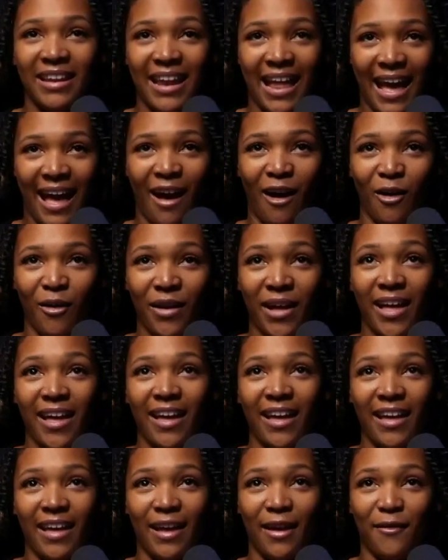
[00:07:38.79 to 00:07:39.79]
now,
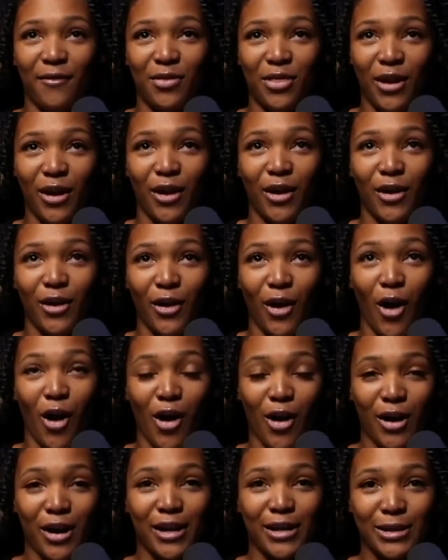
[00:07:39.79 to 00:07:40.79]
if their
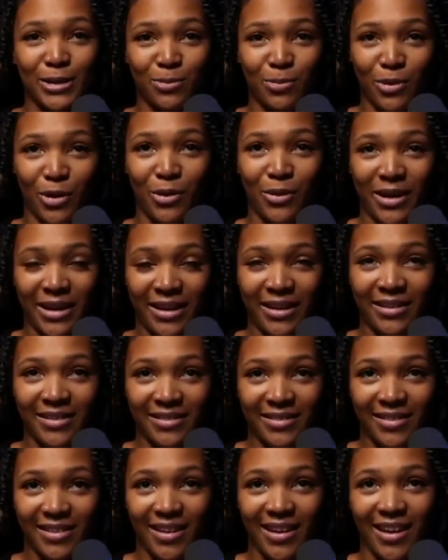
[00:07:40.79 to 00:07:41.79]
heart is broken,
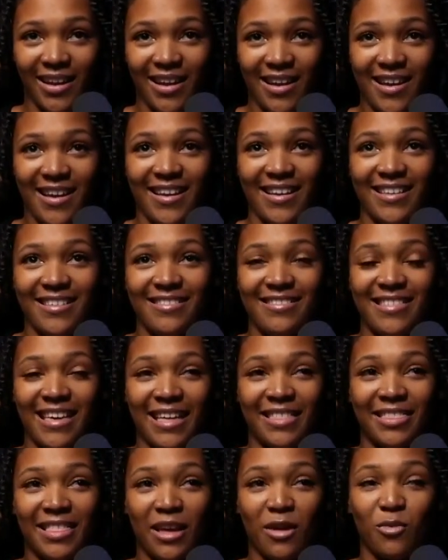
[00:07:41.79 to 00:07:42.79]

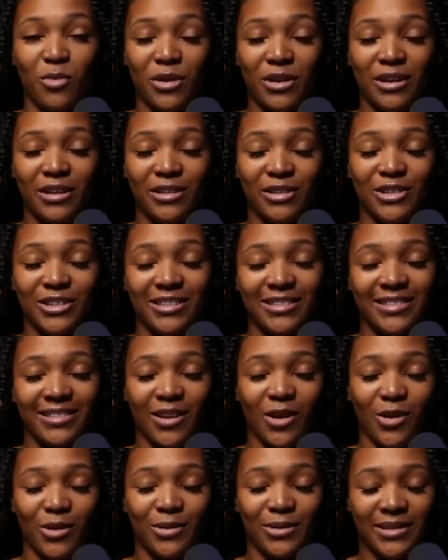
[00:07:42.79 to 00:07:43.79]
that they wouldn't just
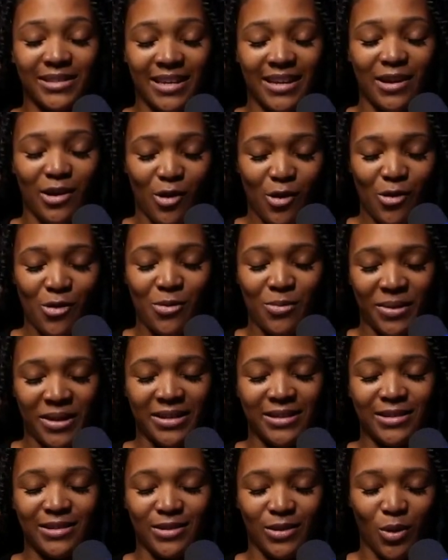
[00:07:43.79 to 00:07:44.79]
go sit home
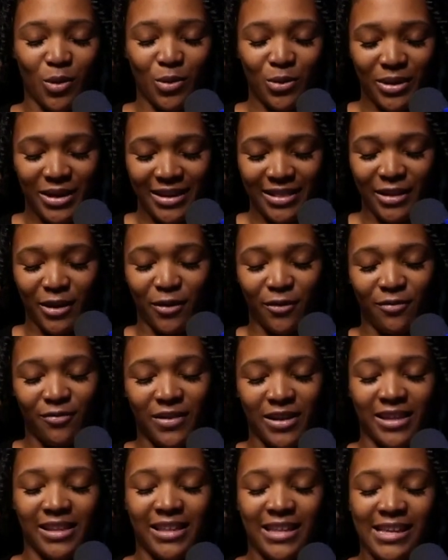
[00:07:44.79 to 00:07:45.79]
and sulk in their
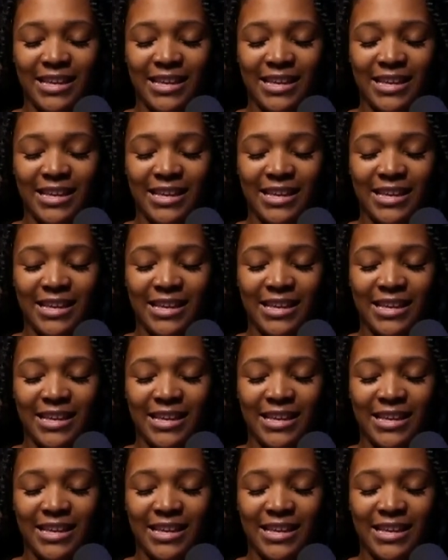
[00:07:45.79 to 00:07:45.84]
feelings